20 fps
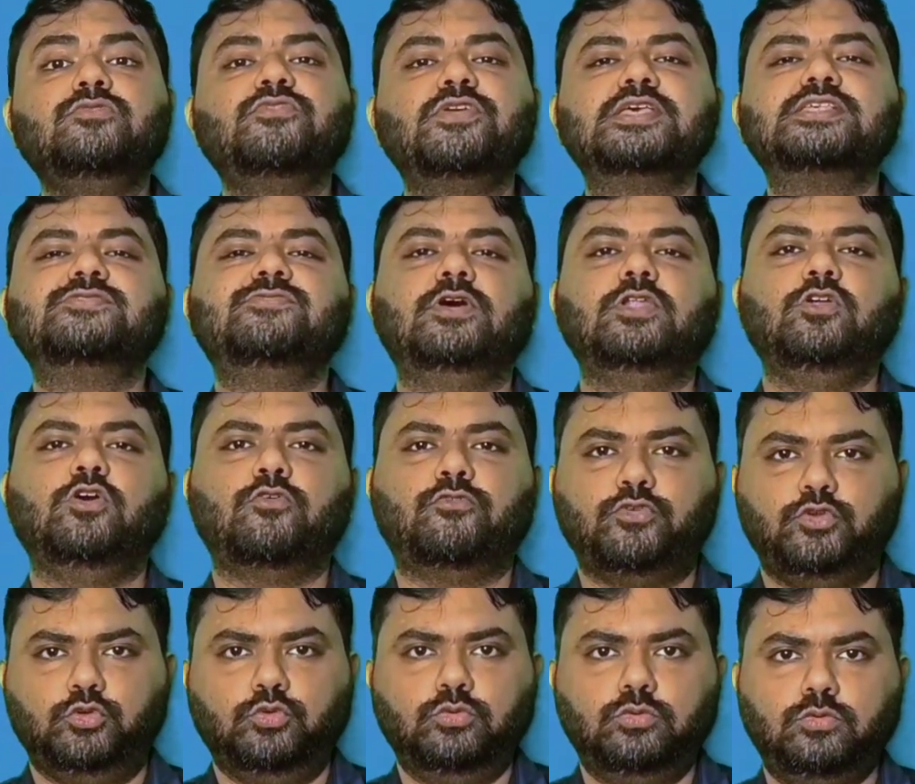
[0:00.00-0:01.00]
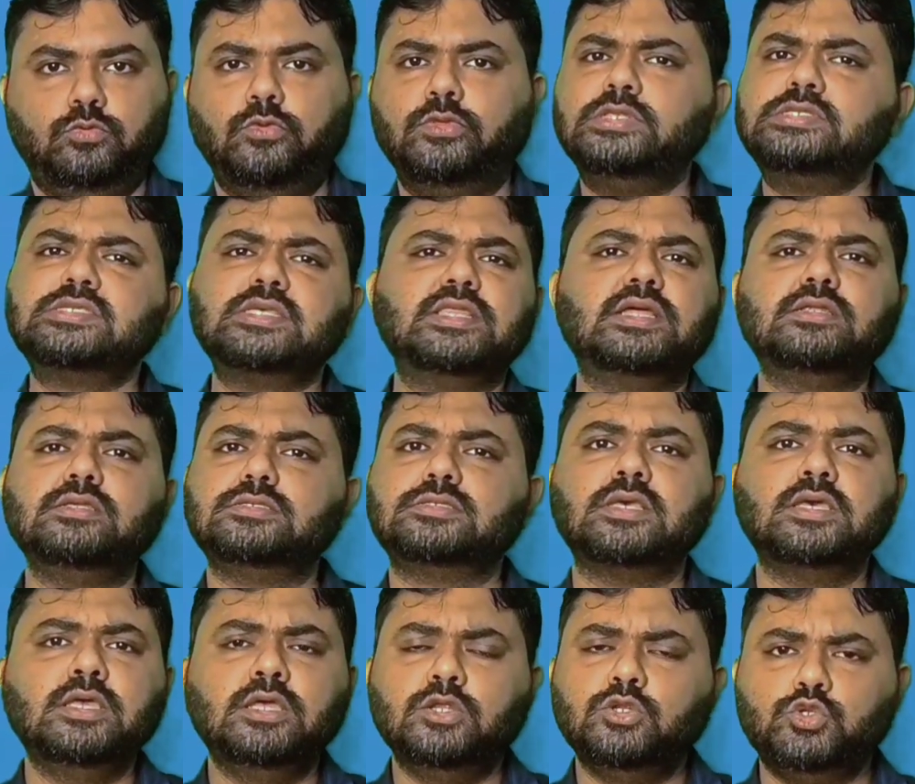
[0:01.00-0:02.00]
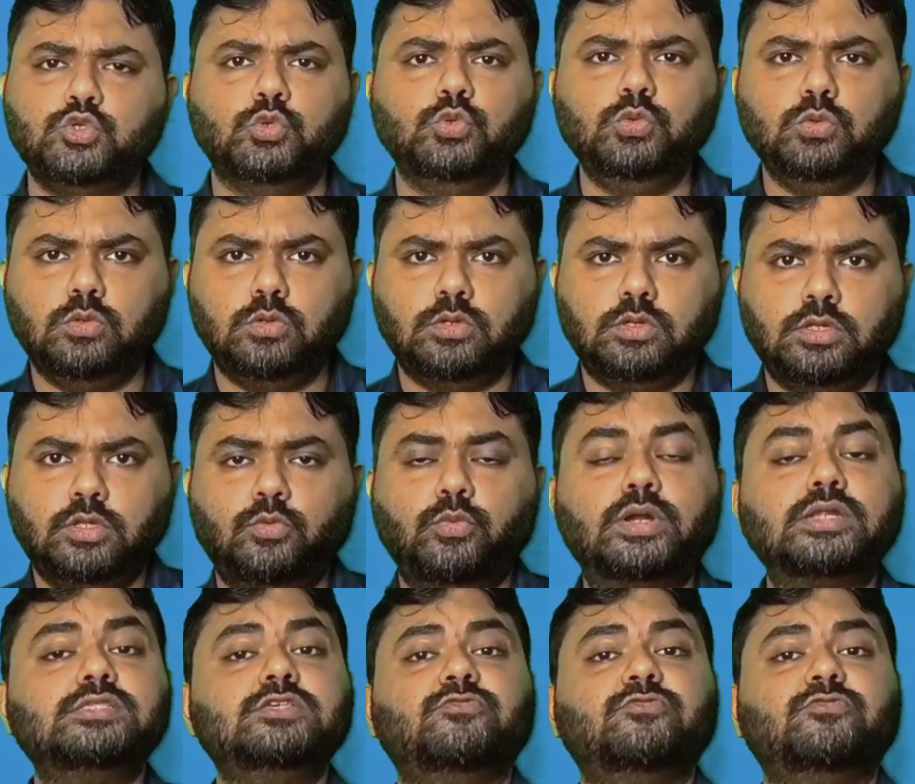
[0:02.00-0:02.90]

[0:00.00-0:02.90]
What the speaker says: What is the face value of 2? We will say that is 2.